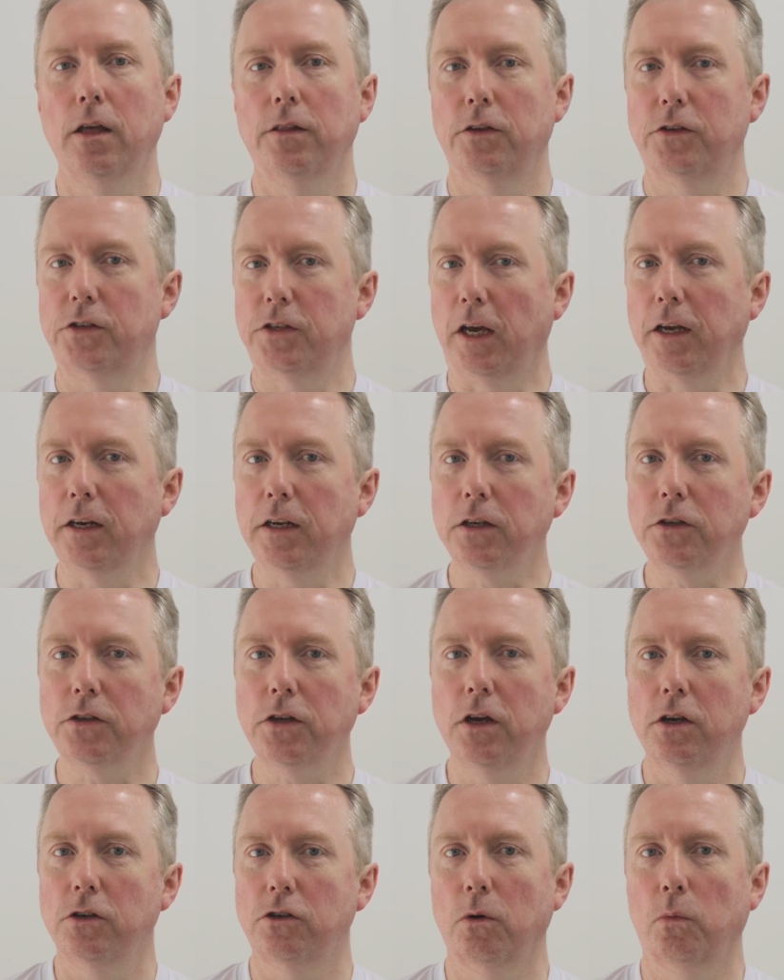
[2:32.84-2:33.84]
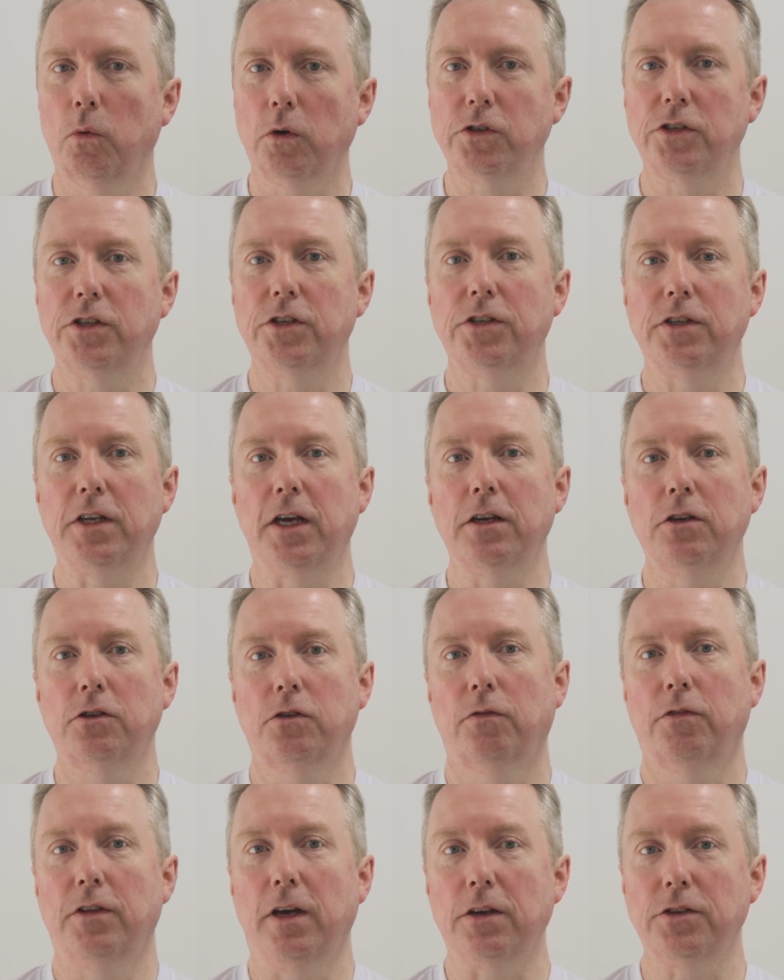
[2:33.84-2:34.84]
The status, so what's the
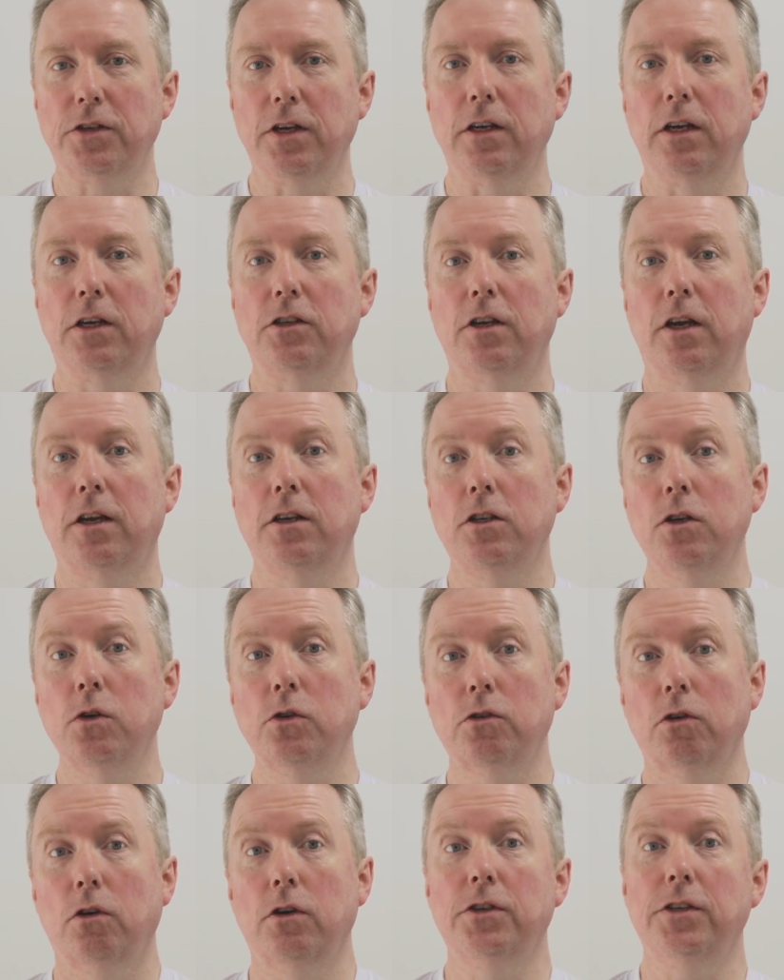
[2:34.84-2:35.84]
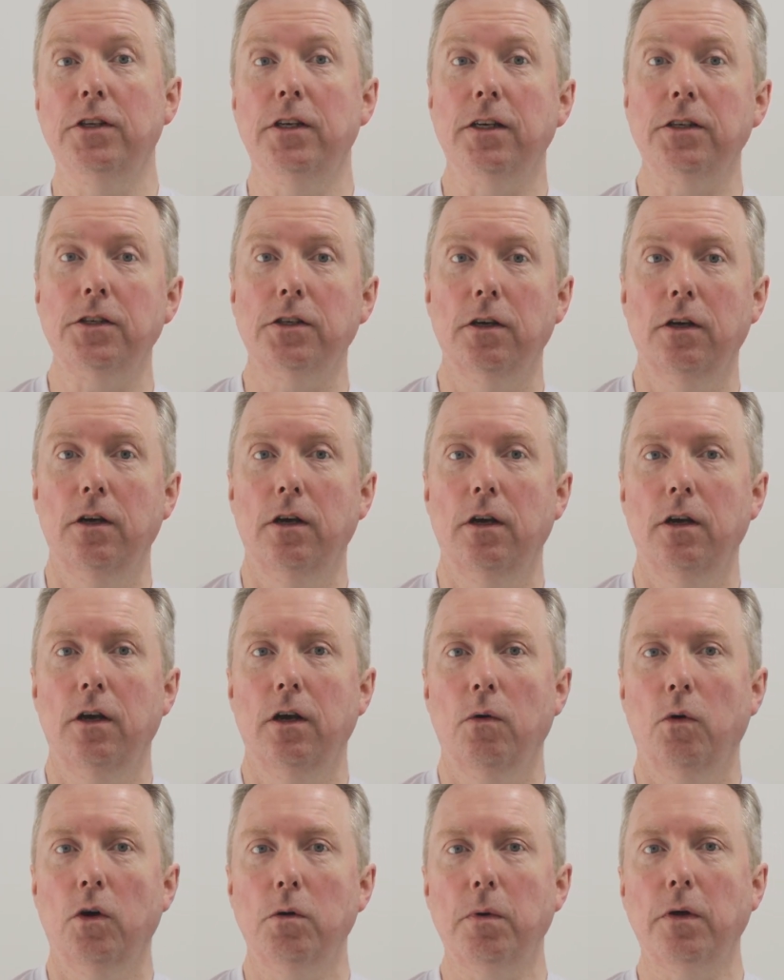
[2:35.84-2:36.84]
status of the asset? Is it in use or isn't it?
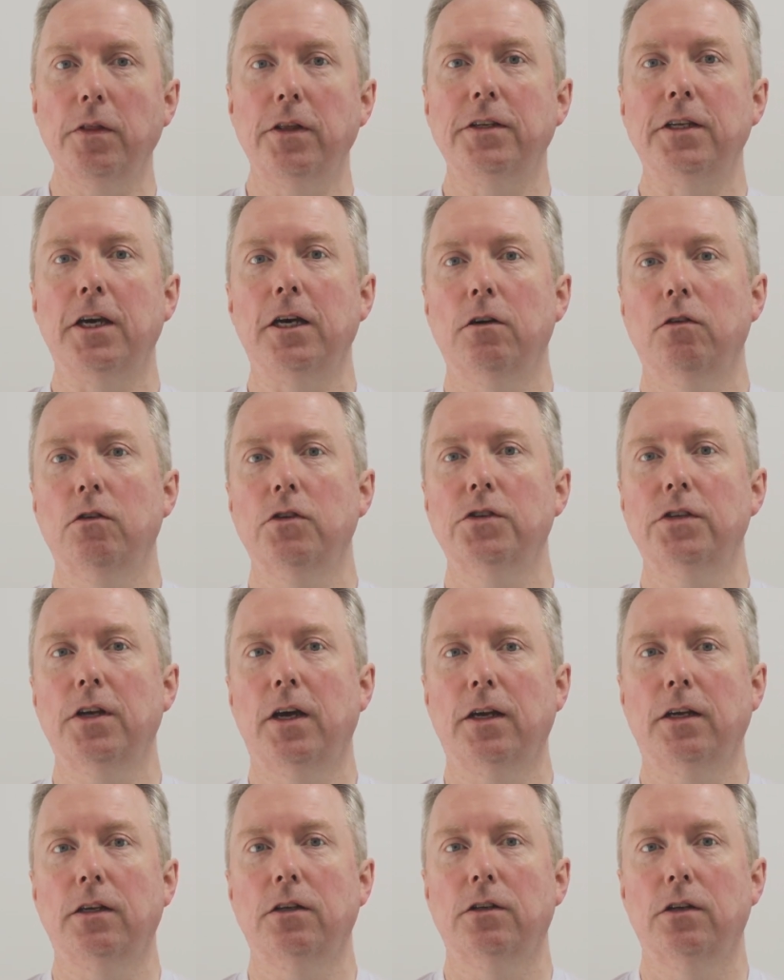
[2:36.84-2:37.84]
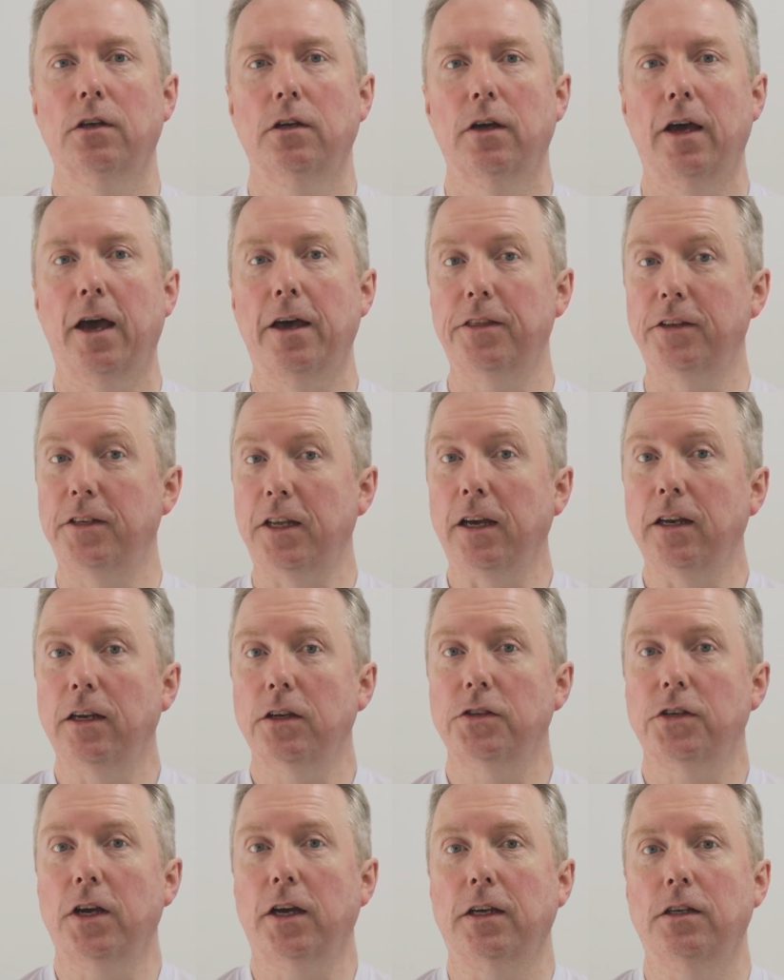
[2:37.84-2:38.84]
What about the data assigned, uh, the date
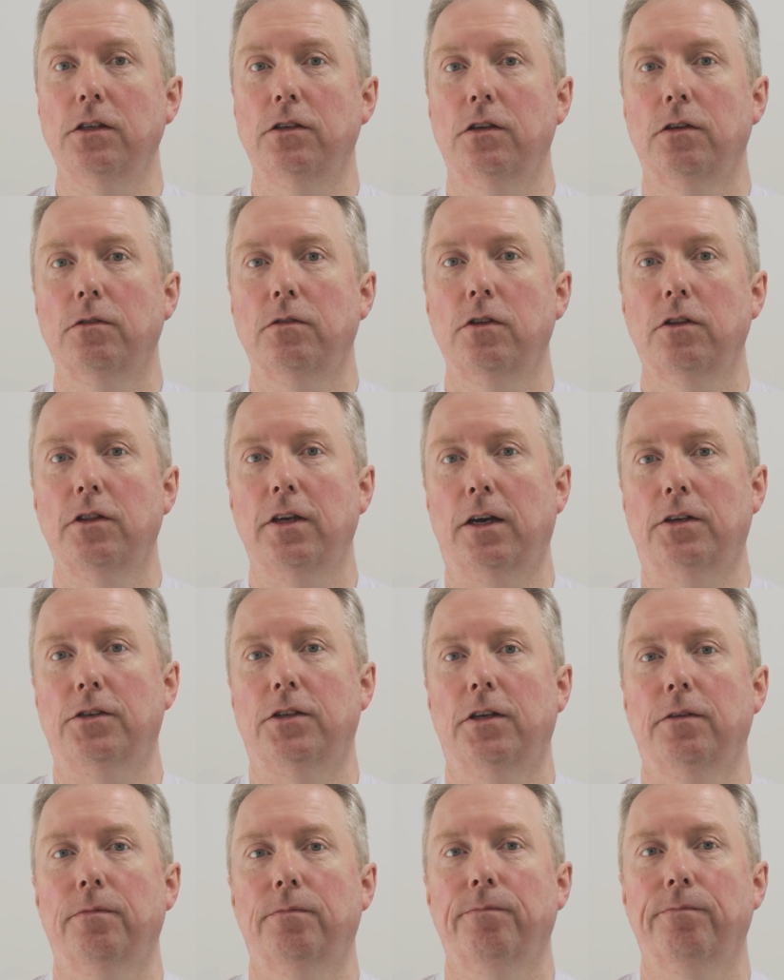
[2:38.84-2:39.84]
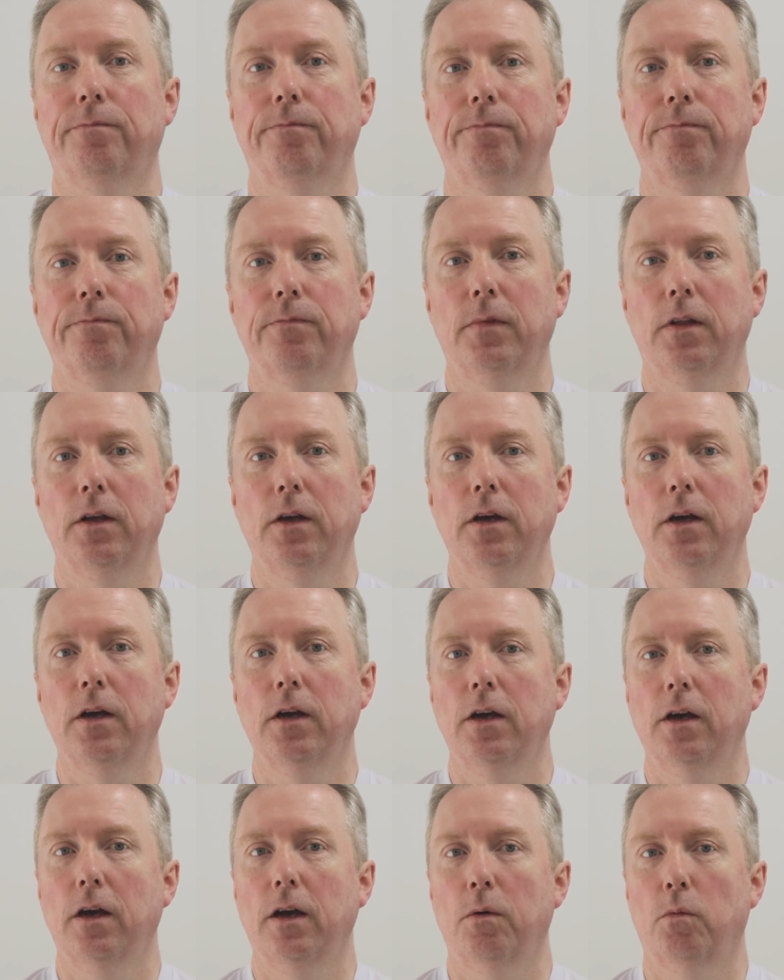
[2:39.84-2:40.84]
assigned to the asset?
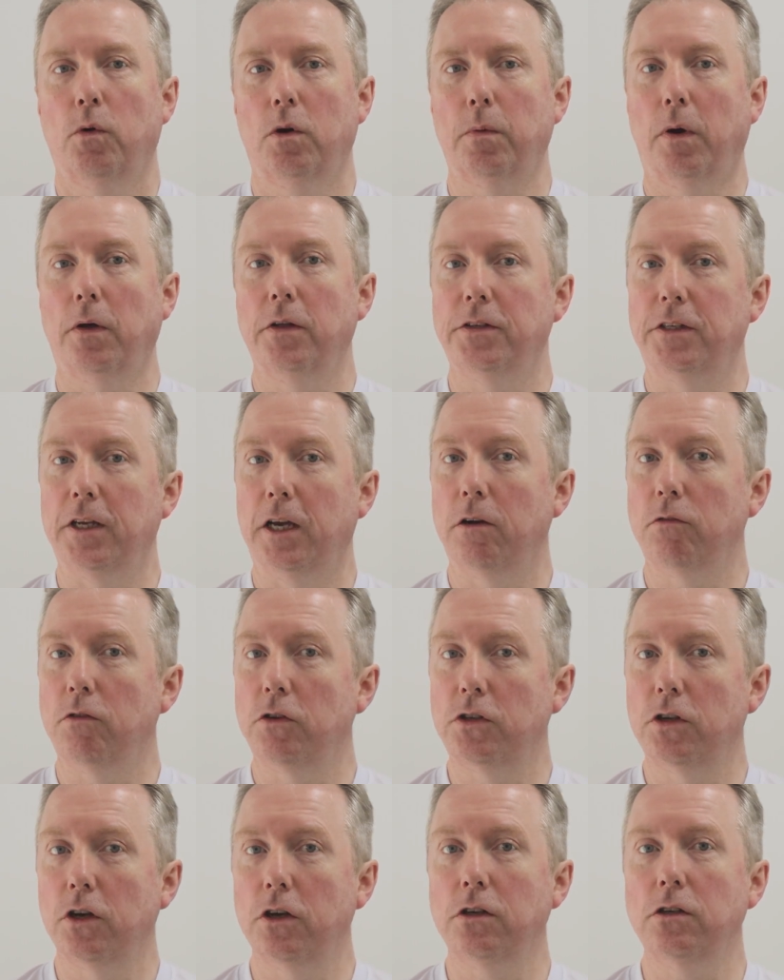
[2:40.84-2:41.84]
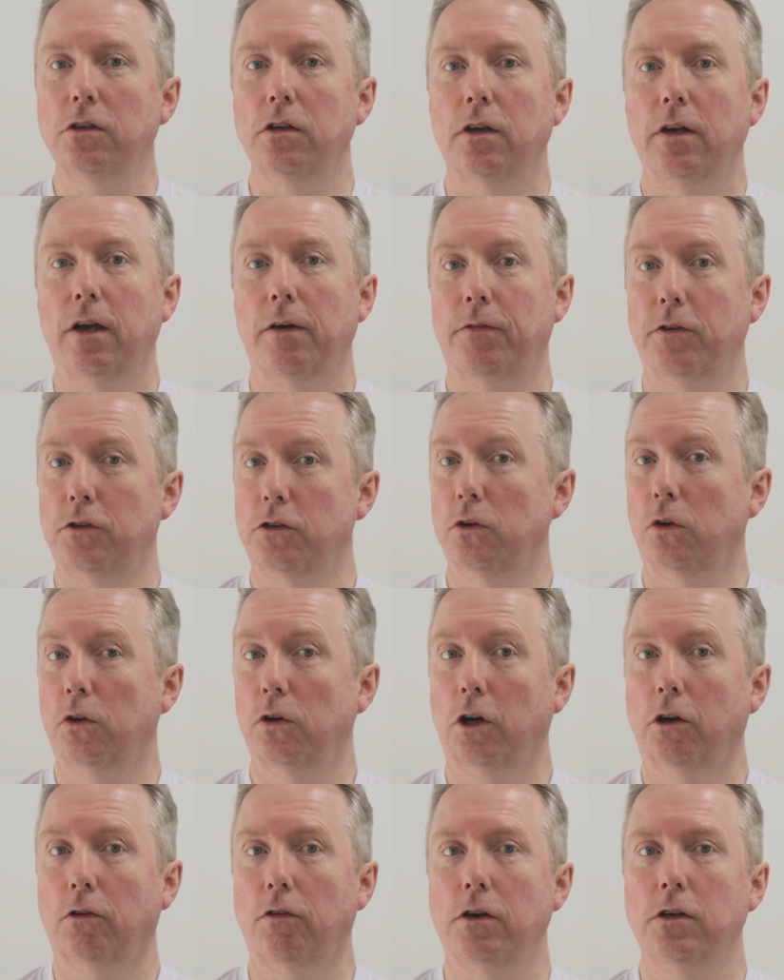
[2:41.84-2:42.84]
What about the date returned if it's no
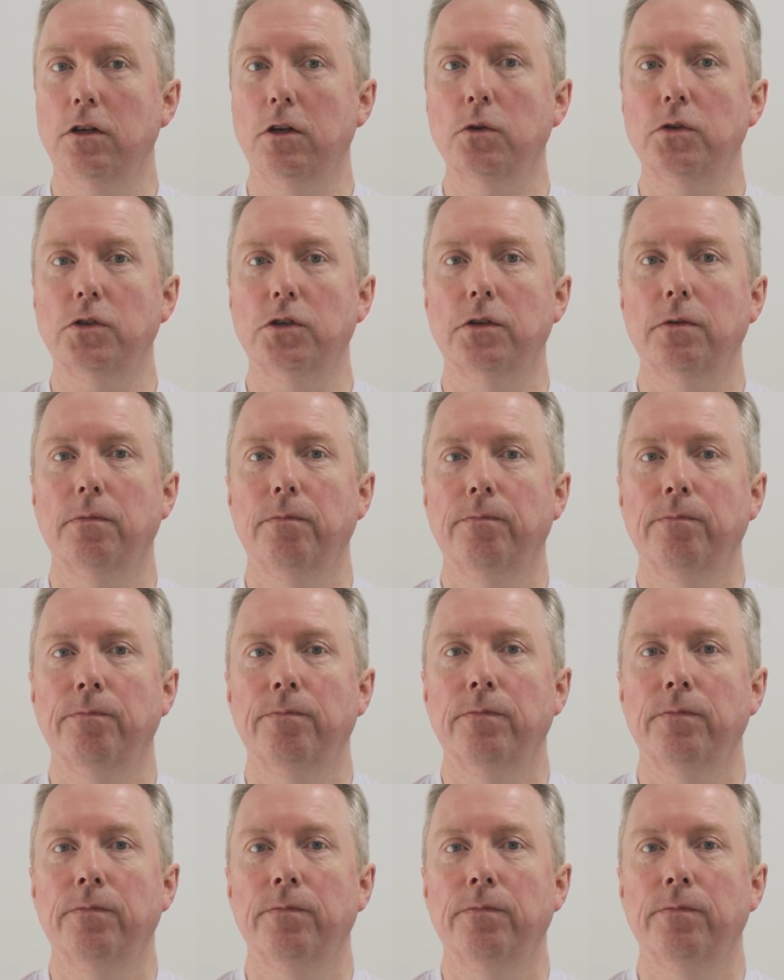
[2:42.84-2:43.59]
longer in use?